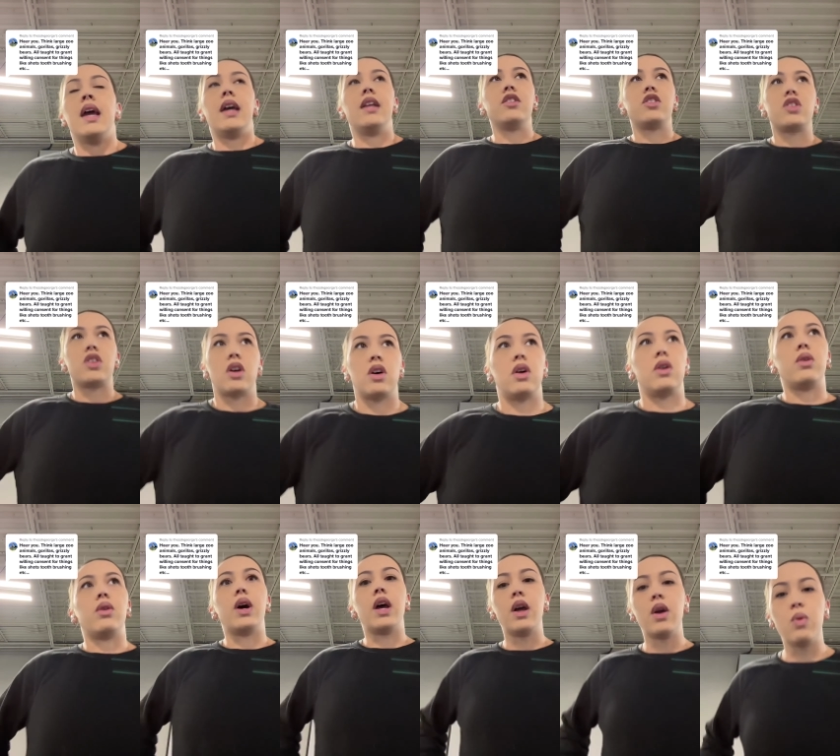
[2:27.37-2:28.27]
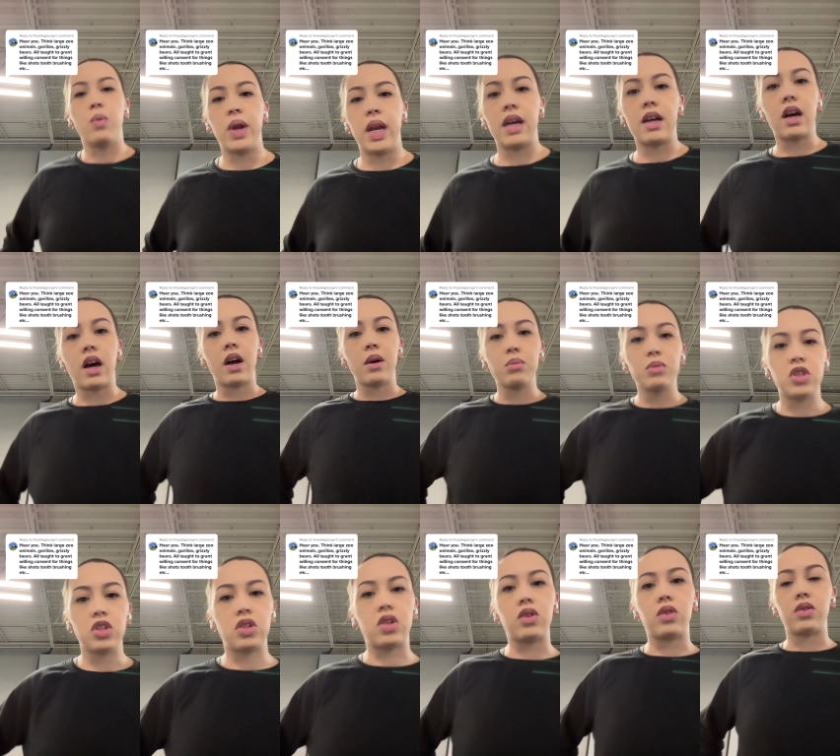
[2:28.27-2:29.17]
And so when it
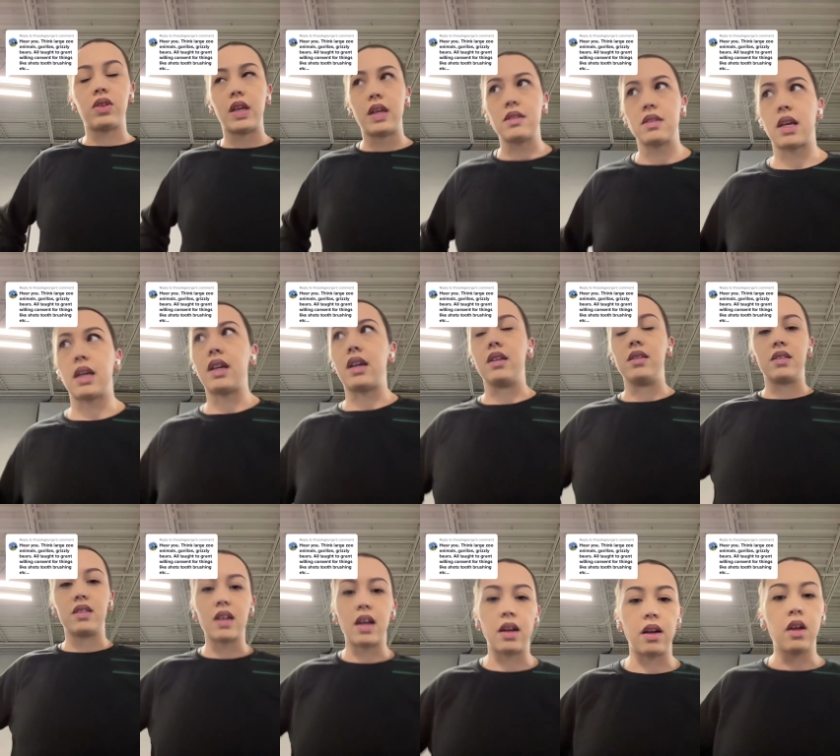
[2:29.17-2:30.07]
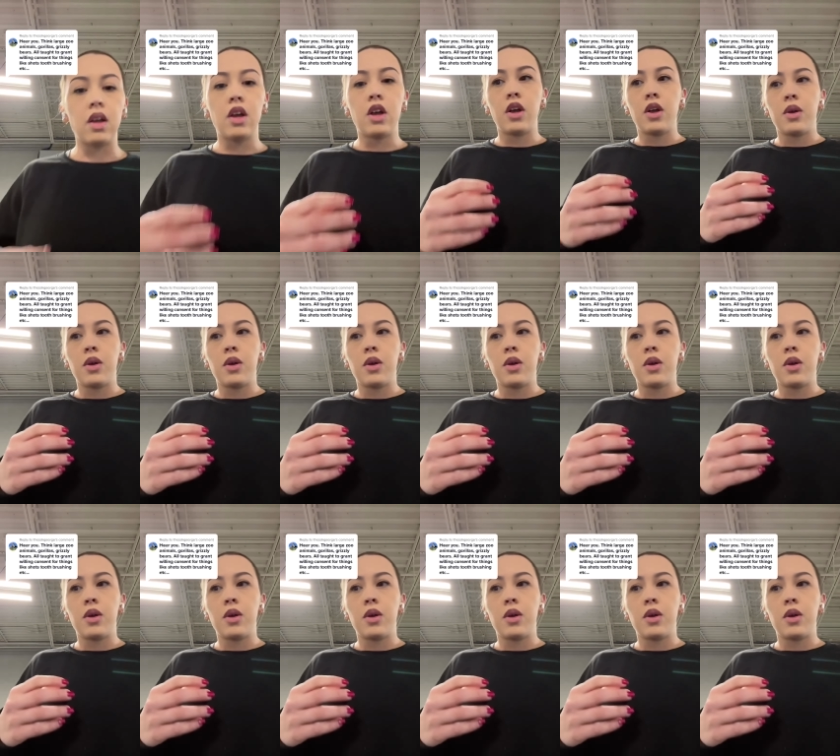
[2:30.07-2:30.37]
comes to things like consent,